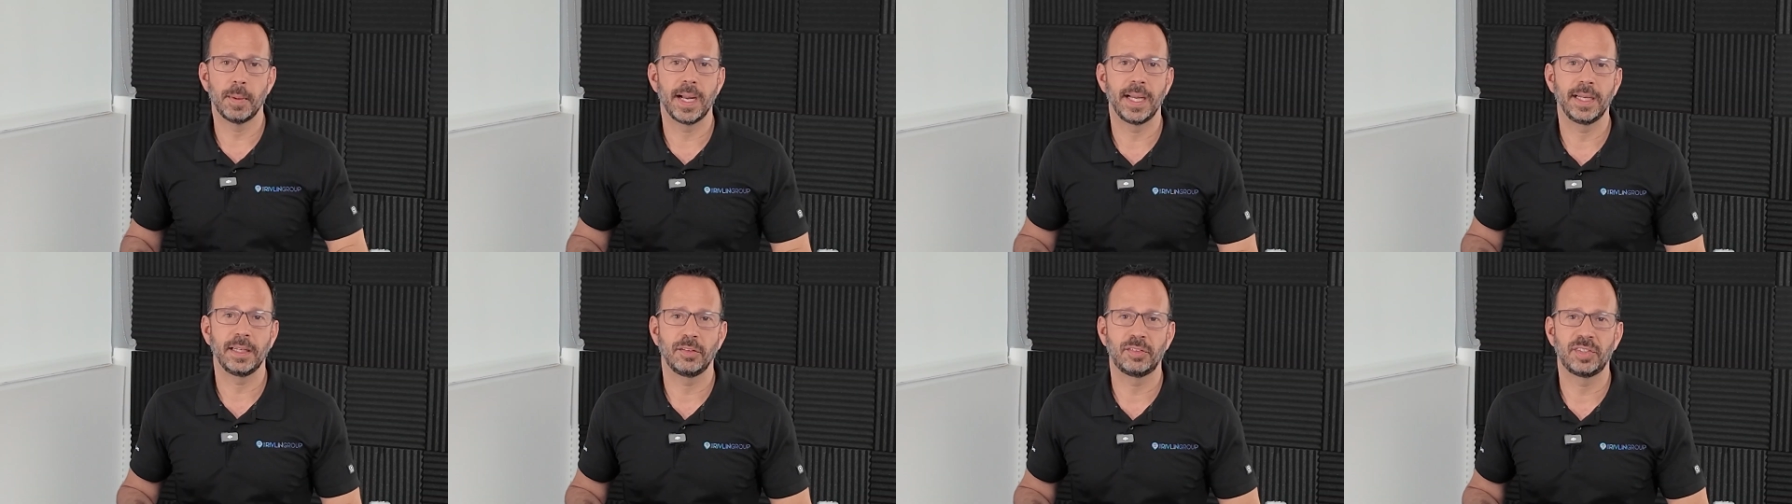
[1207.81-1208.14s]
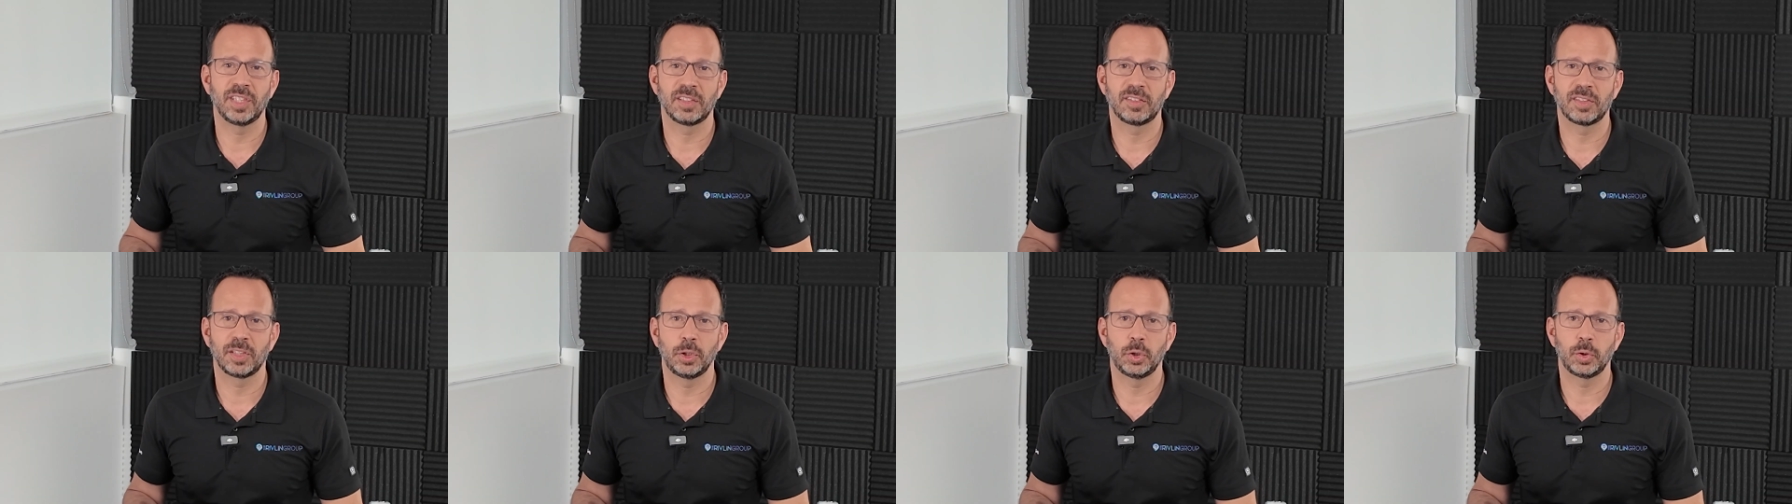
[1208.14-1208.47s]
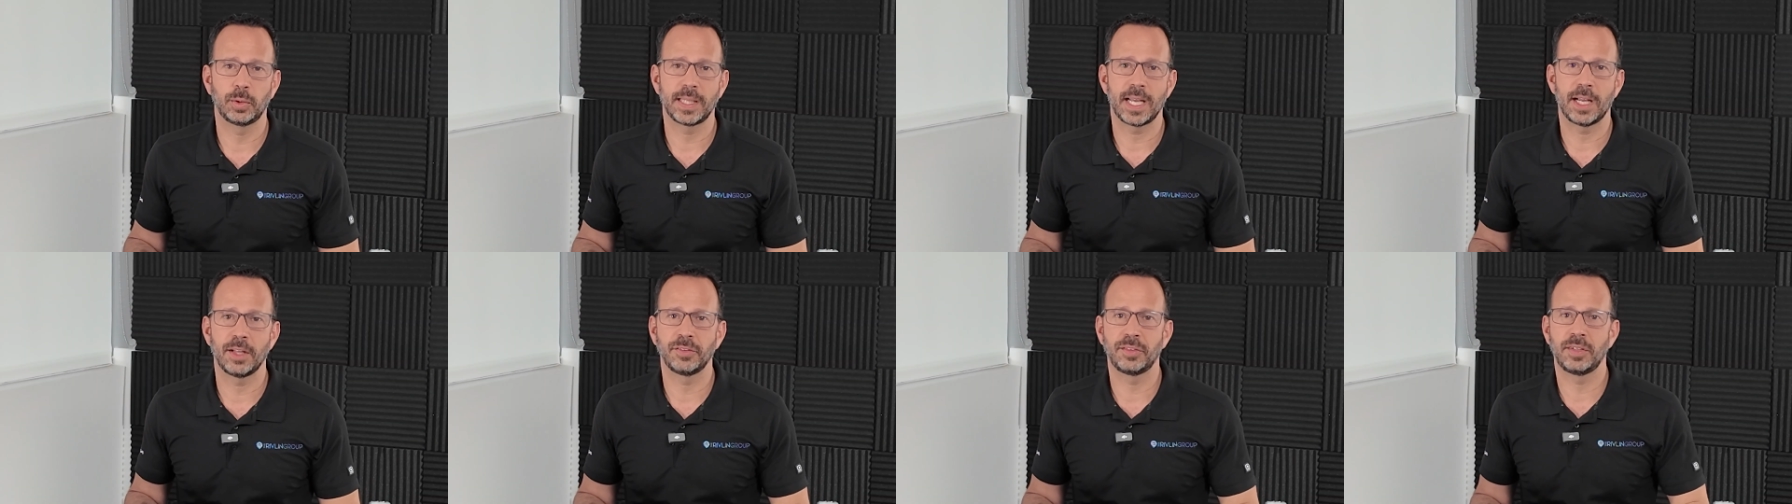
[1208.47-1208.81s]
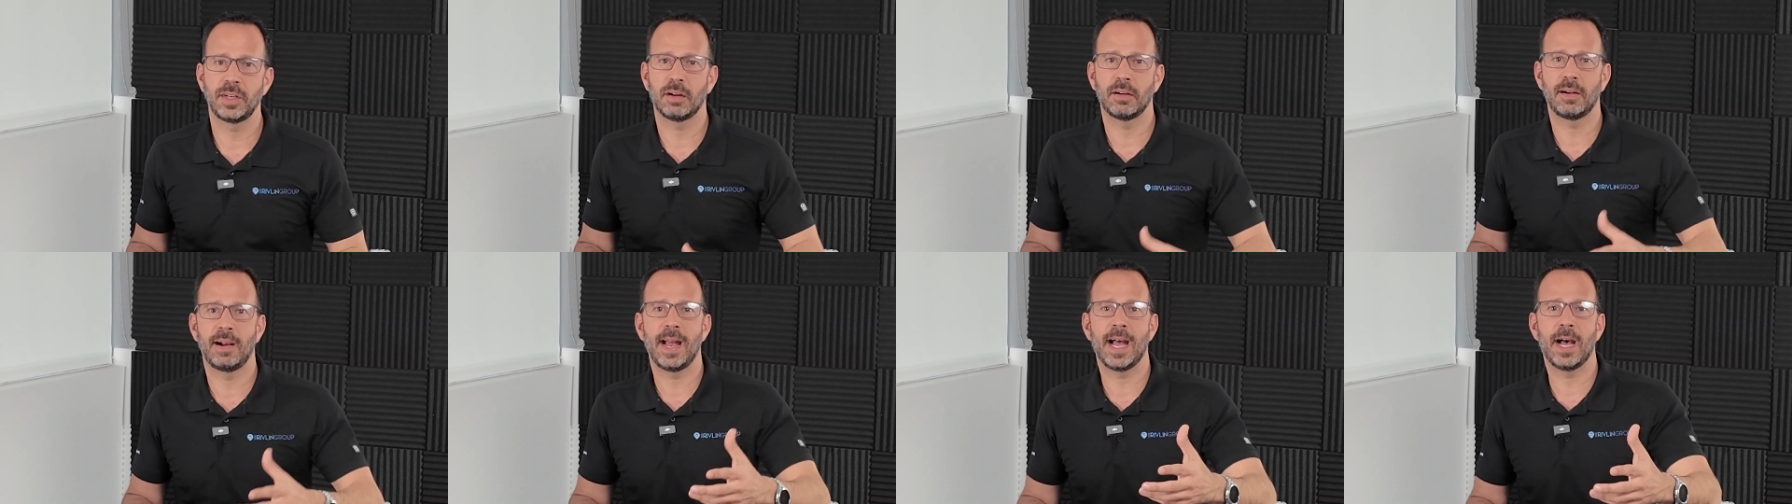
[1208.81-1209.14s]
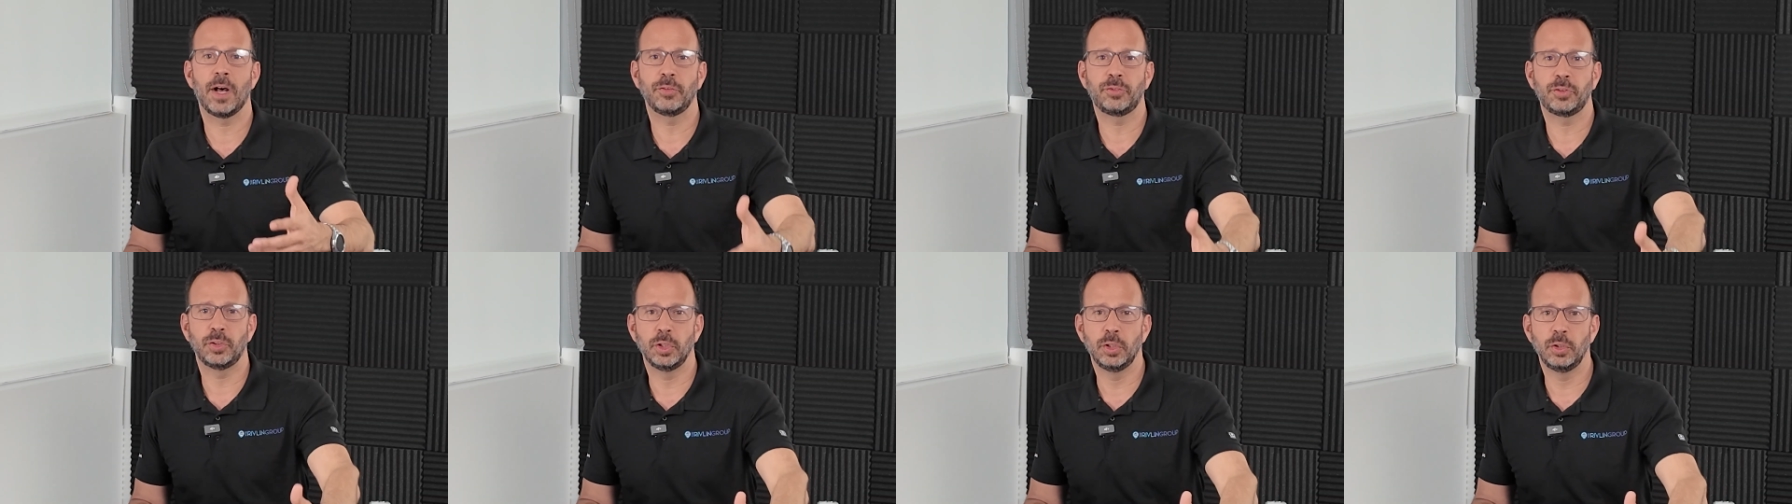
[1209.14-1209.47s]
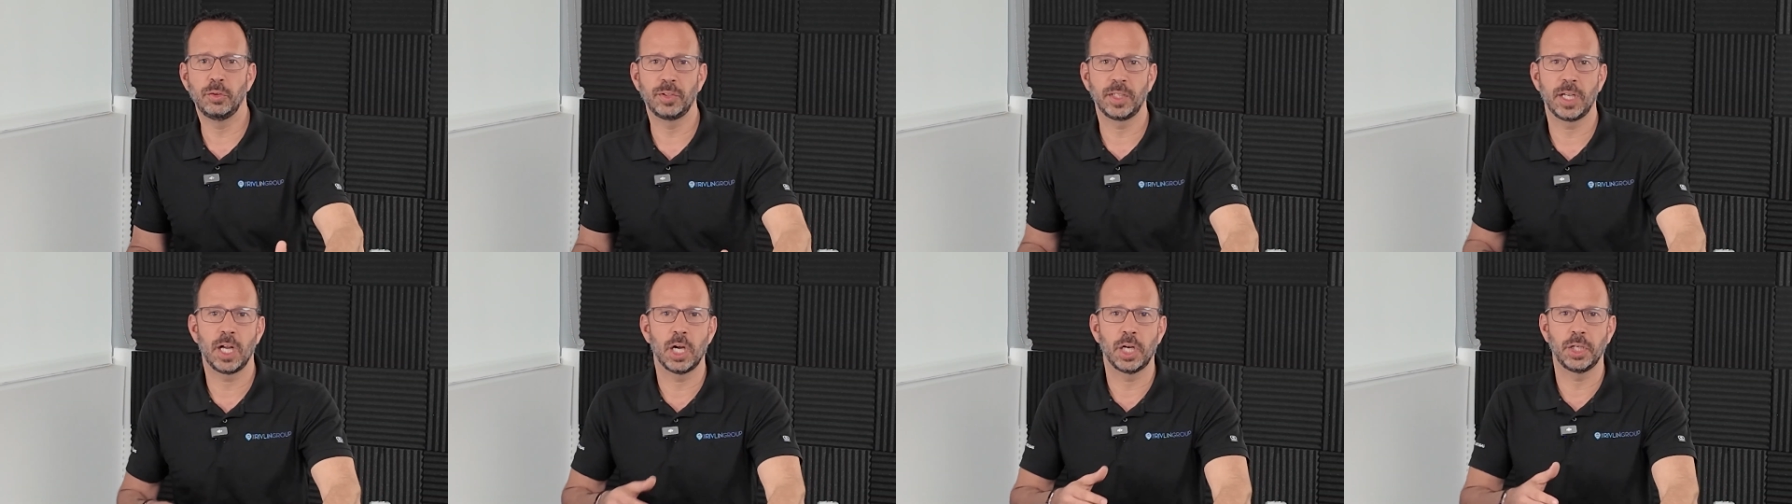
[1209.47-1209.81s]
buying a $600,000 house, you're
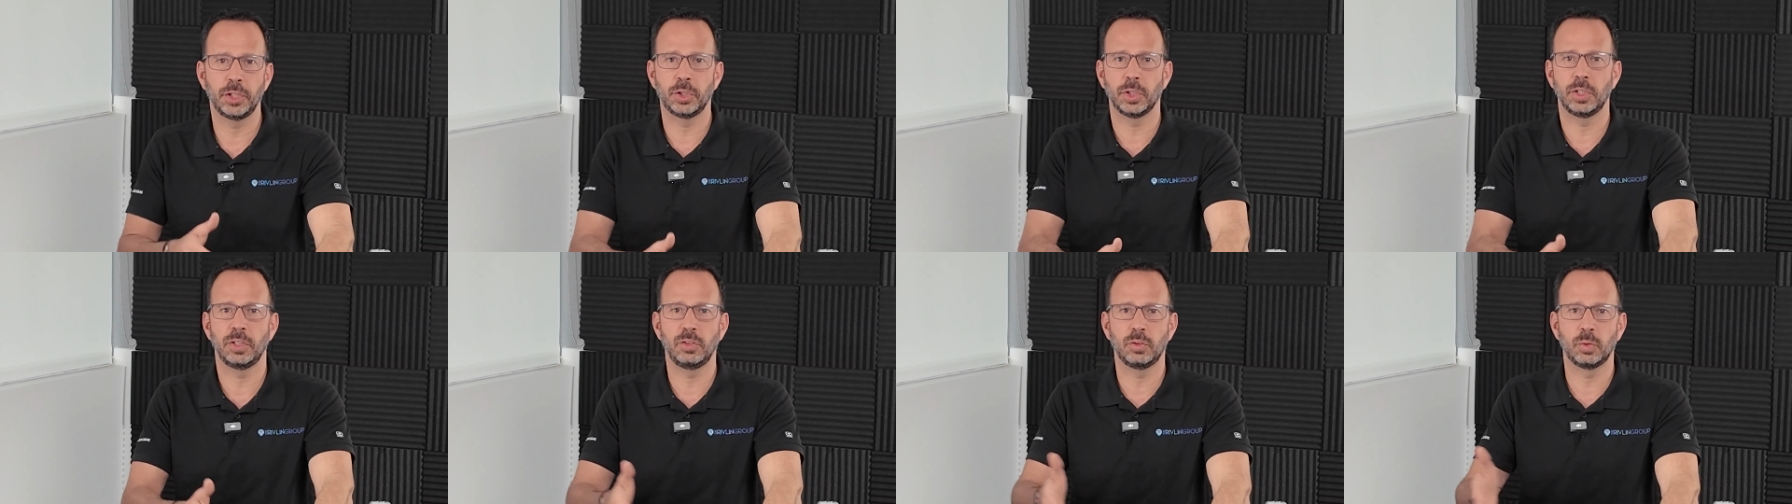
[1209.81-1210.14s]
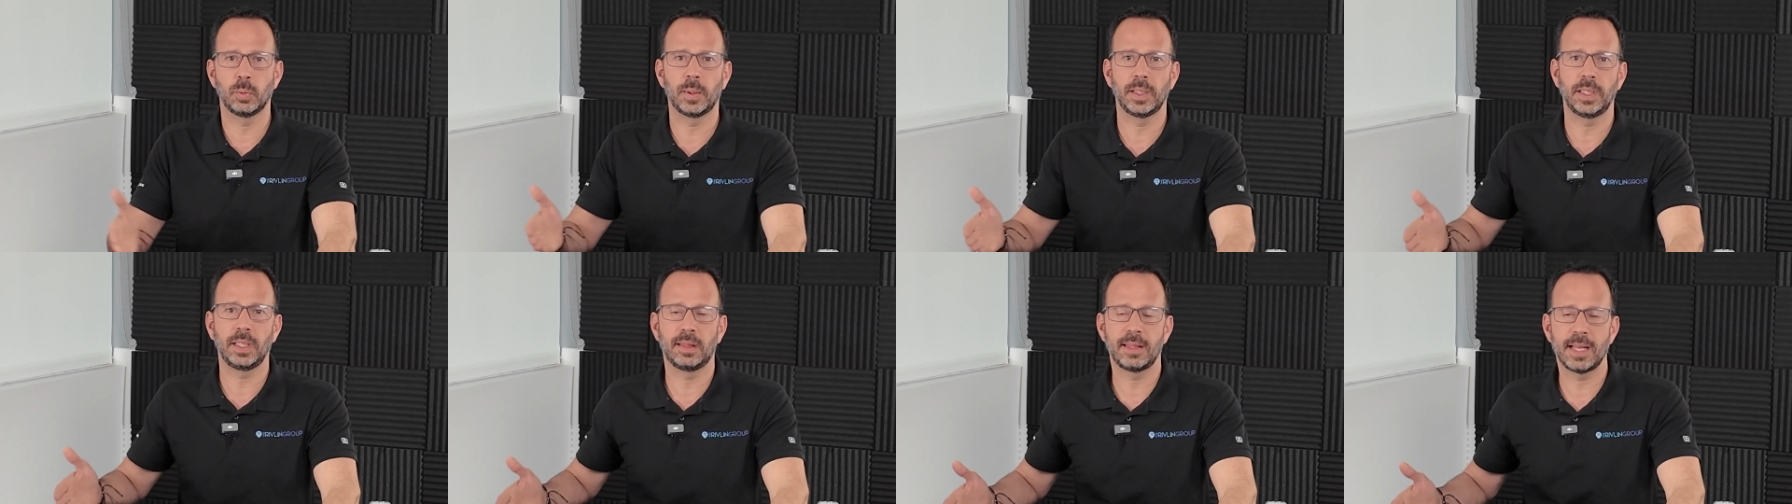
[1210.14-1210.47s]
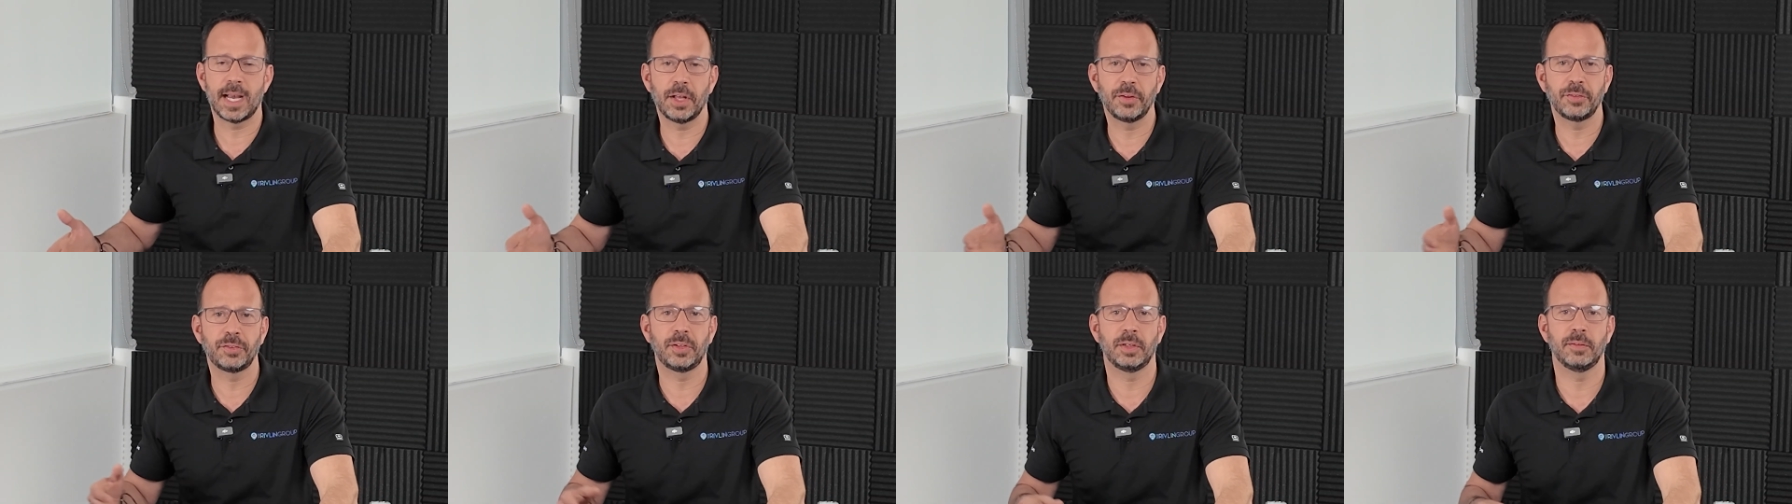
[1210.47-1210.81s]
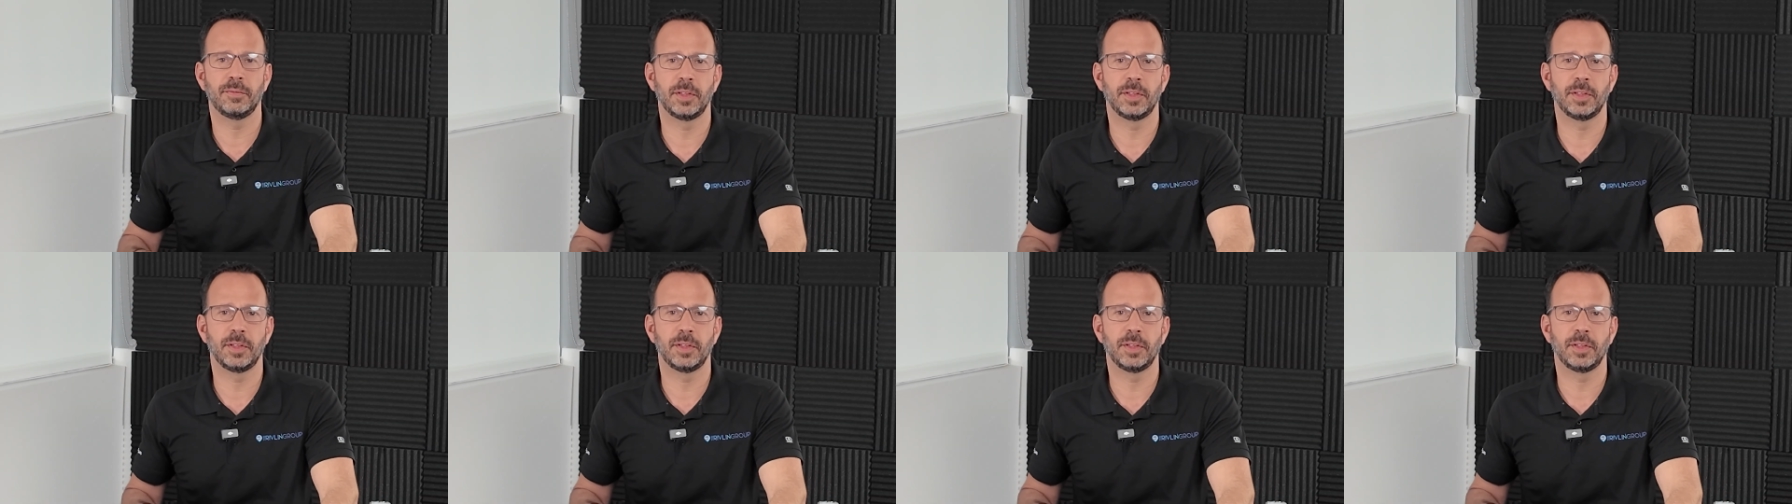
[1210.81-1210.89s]
using $120,000